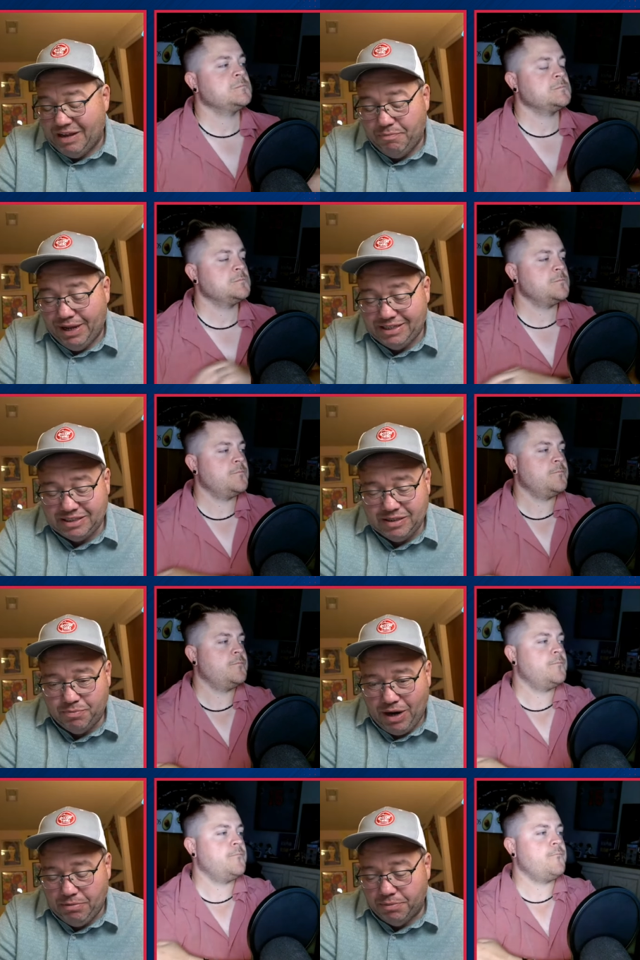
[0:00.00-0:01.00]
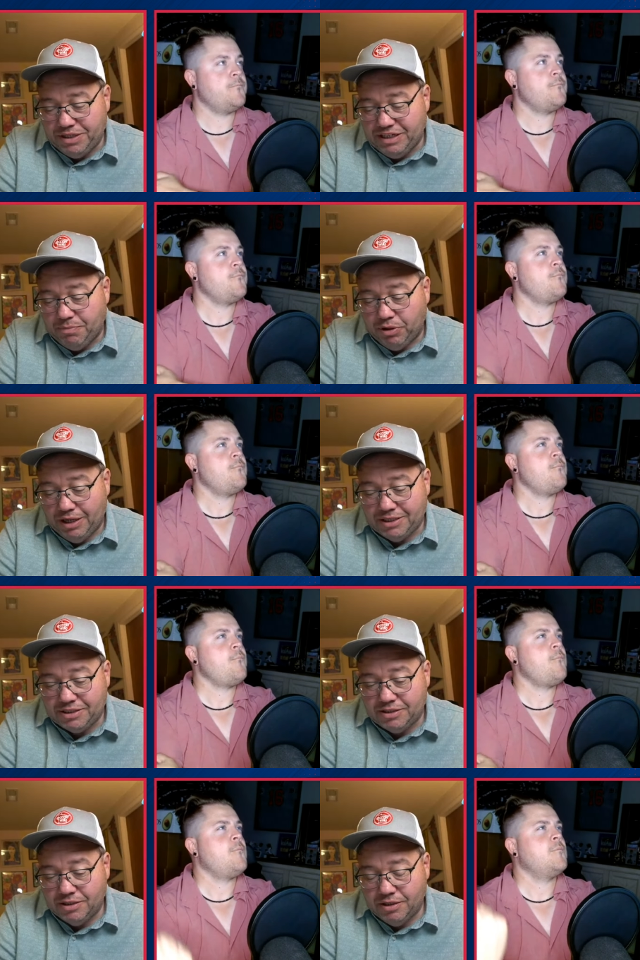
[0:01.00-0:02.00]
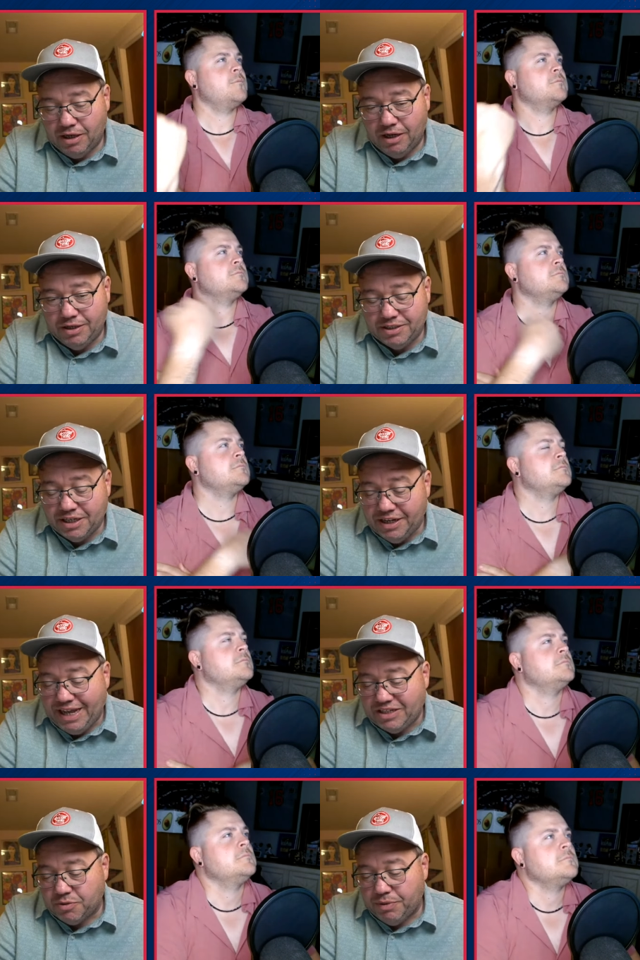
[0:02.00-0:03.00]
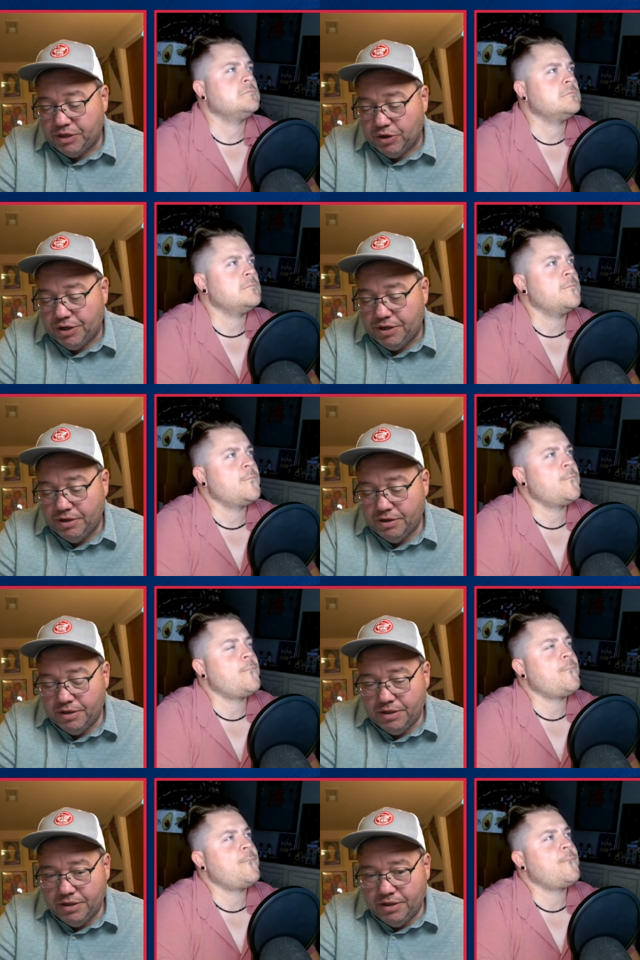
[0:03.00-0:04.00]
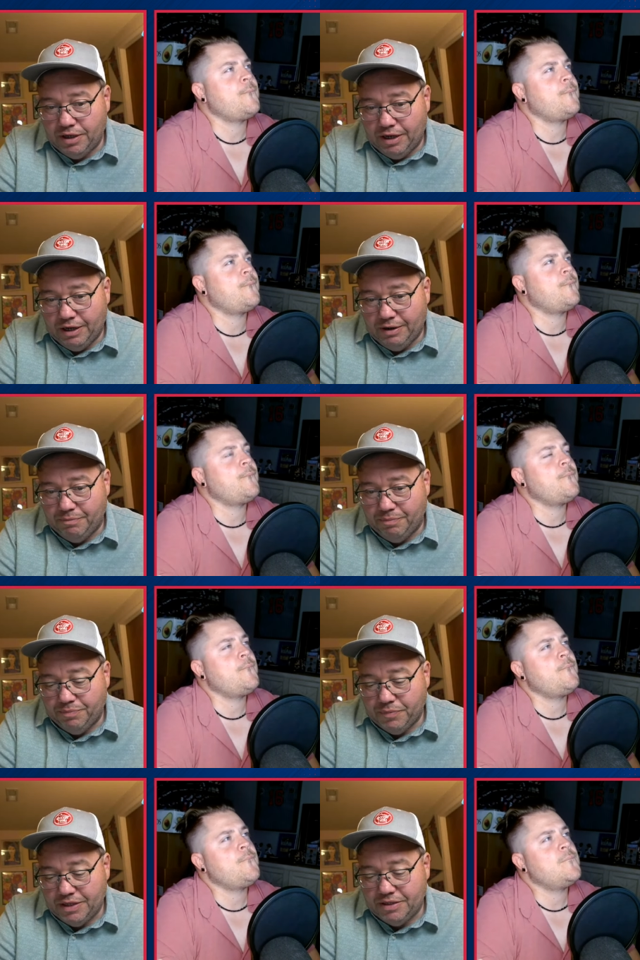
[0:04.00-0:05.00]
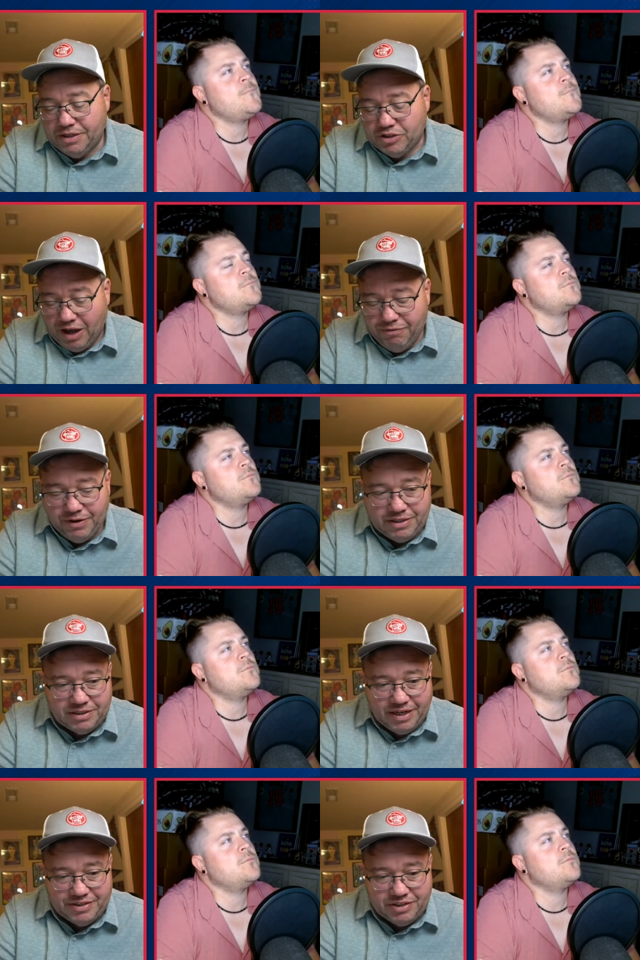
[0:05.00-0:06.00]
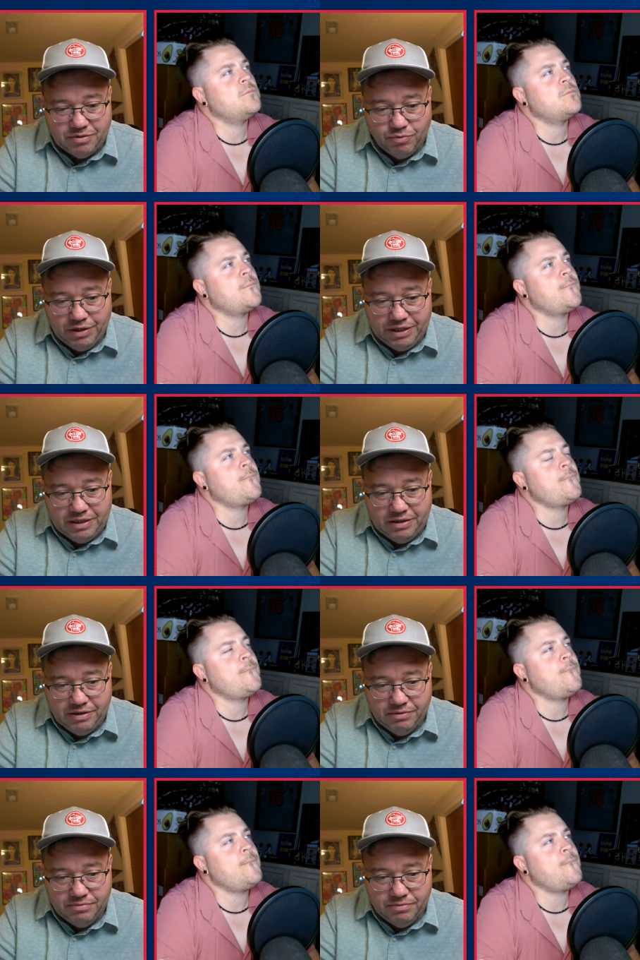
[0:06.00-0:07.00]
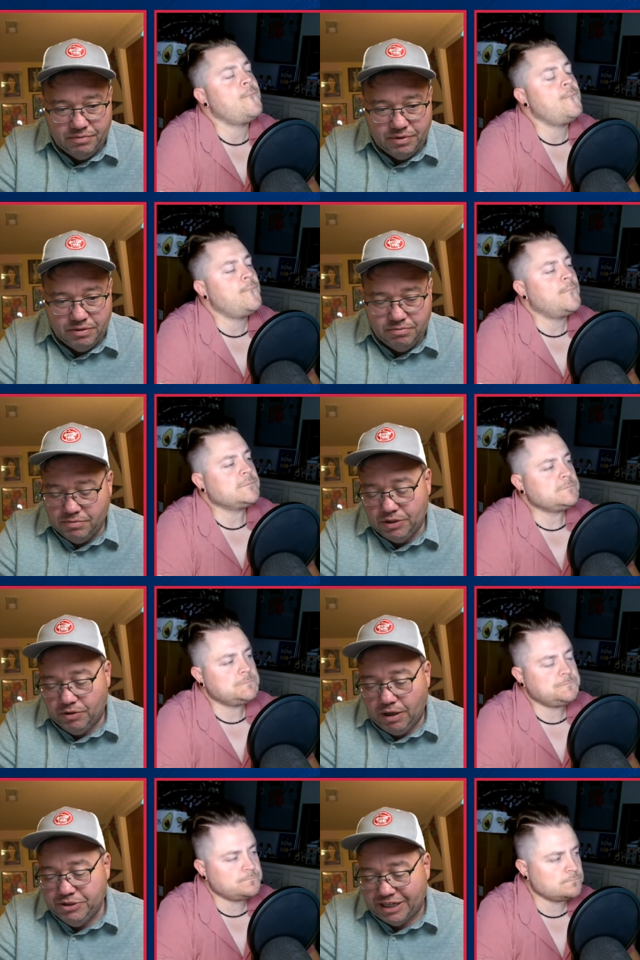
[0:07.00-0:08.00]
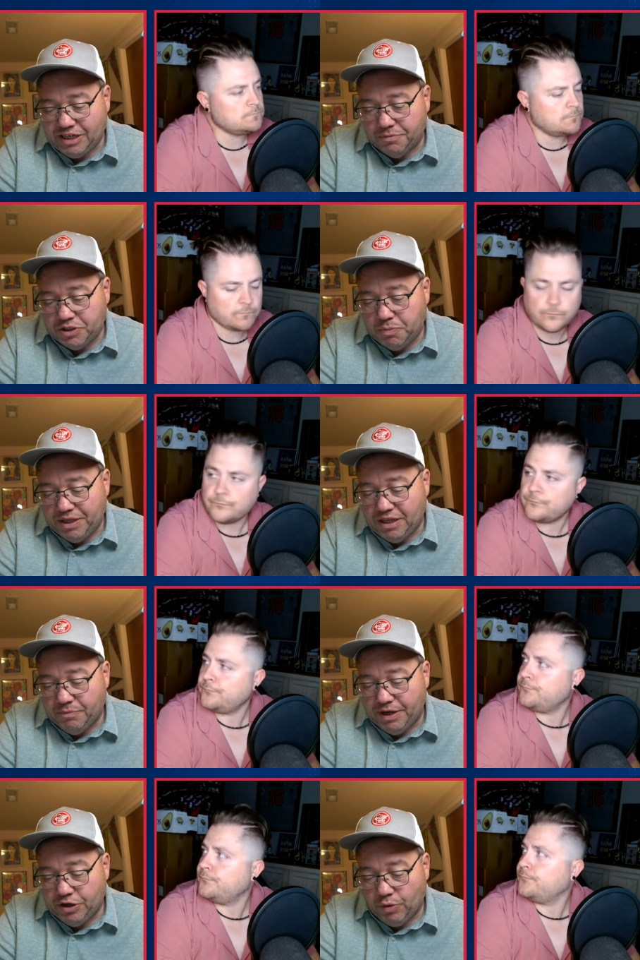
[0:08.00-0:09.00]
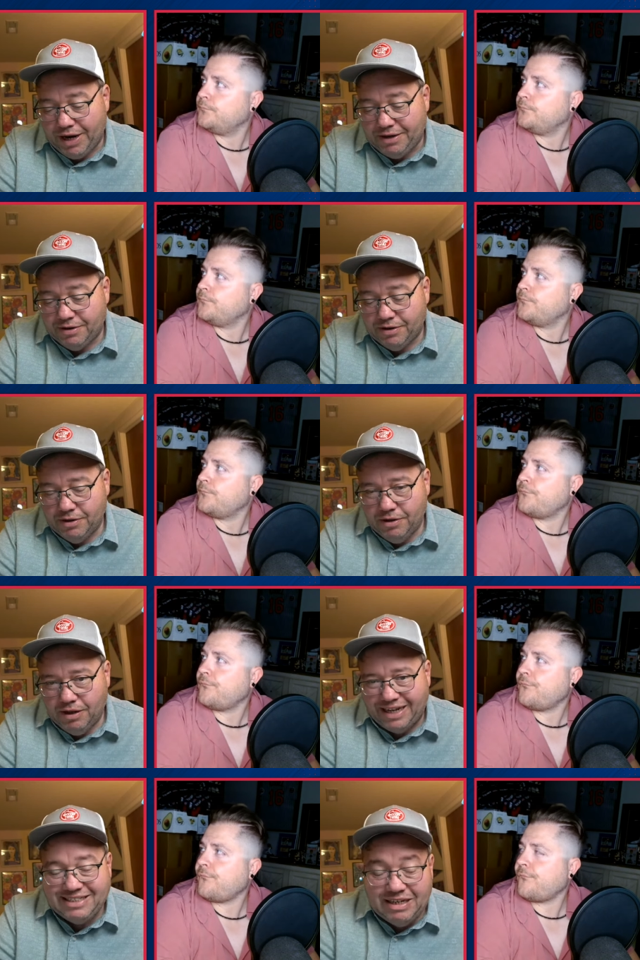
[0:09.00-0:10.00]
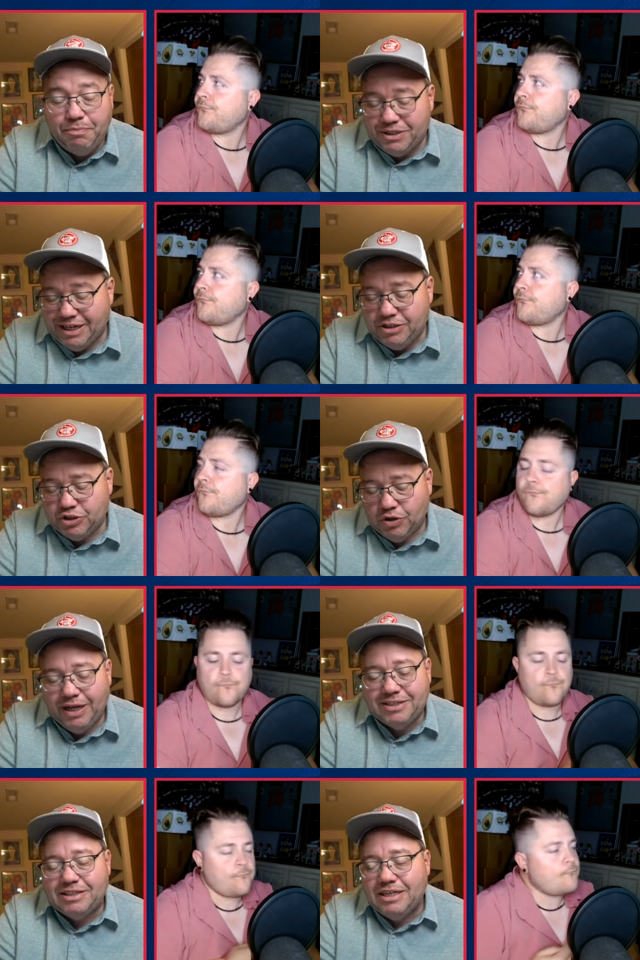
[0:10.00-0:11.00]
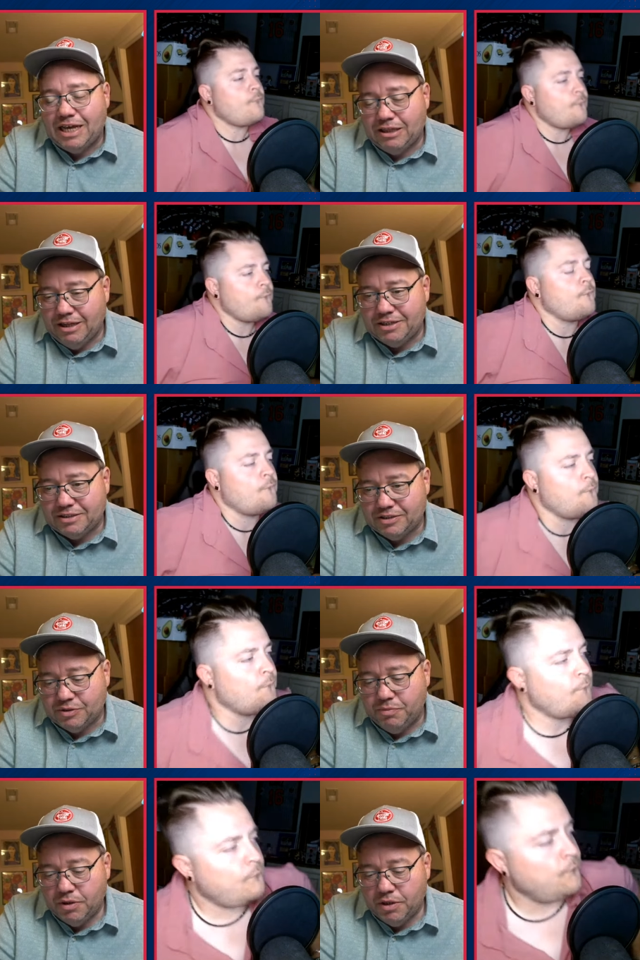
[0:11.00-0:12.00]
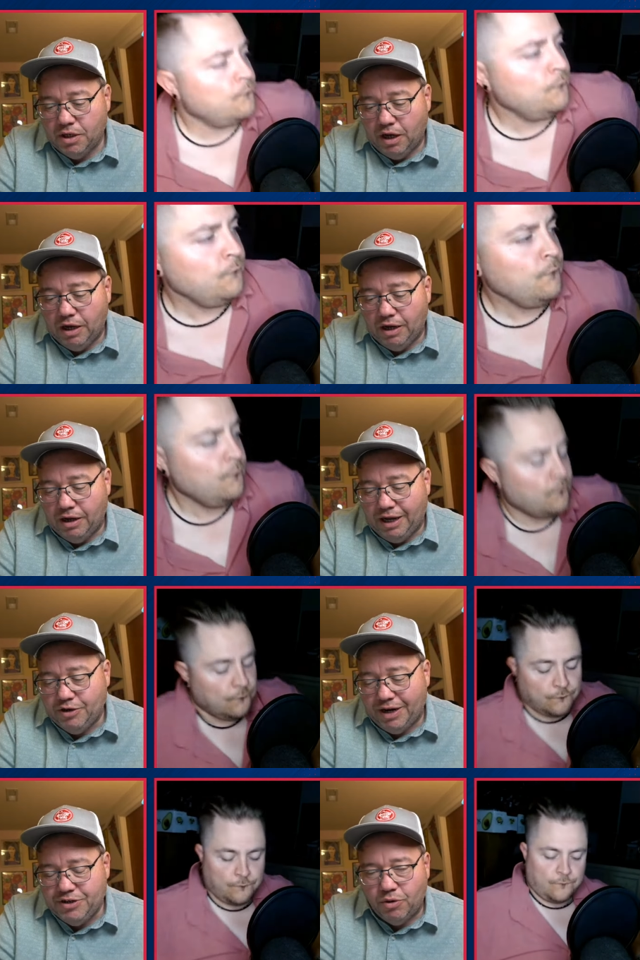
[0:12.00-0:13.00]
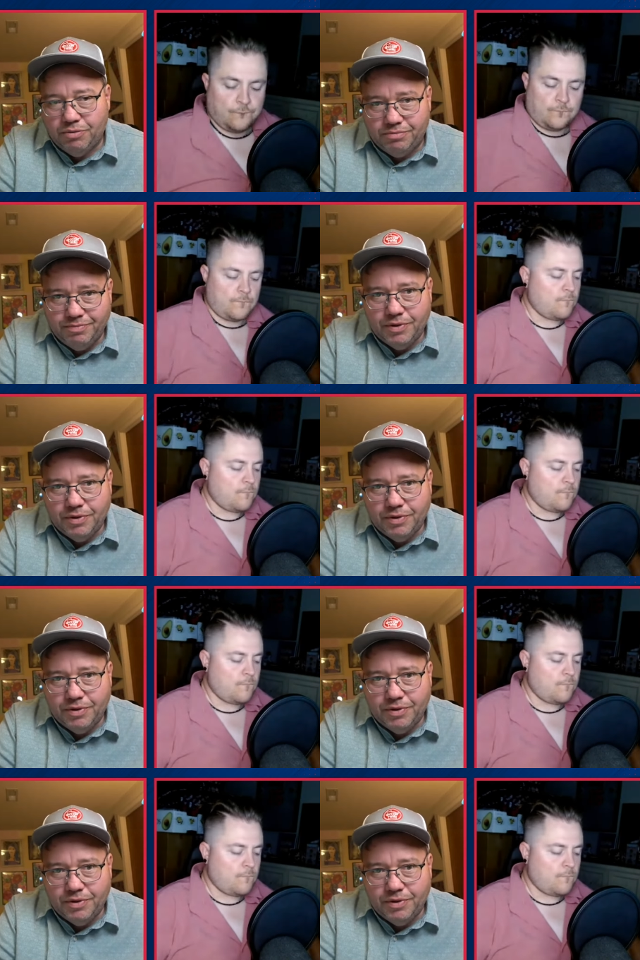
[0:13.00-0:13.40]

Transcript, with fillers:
Speaker 1: at best, probably D plus. Uh, his hitting hasn't been good. Um, his, his offense hasn't really, you know, objectively speaking, been great. I see potential. I see athleticism. Uh, you know, I don't